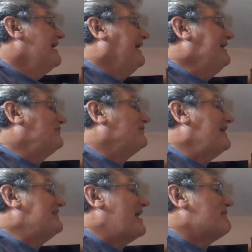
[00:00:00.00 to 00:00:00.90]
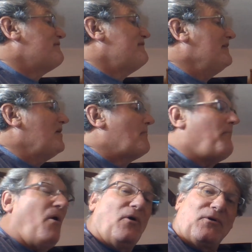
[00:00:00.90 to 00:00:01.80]
He said that
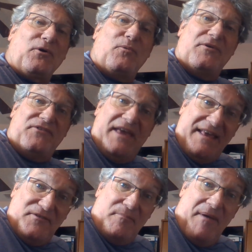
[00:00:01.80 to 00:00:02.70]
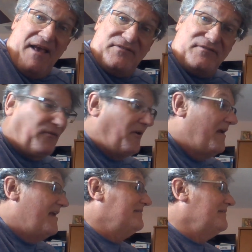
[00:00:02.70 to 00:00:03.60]
Philip Parker was his best
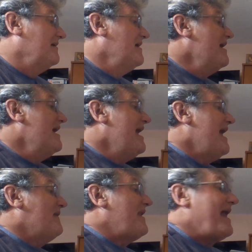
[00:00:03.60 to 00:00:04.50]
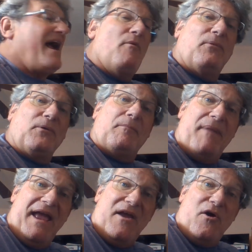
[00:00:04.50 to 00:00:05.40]
friend, and that Albert
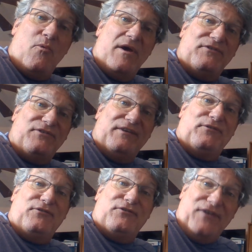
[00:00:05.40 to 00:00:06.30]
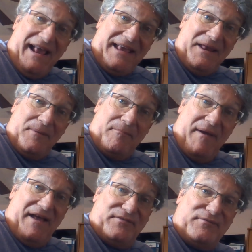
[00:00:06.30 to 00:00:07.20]
Mayo was his second
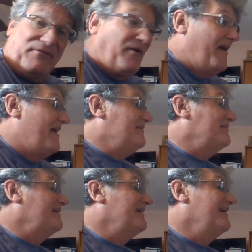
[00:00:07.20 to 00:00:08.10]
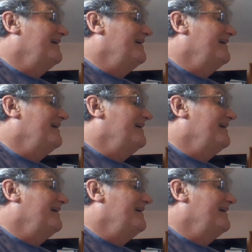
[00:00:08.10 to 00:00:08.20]
best friend,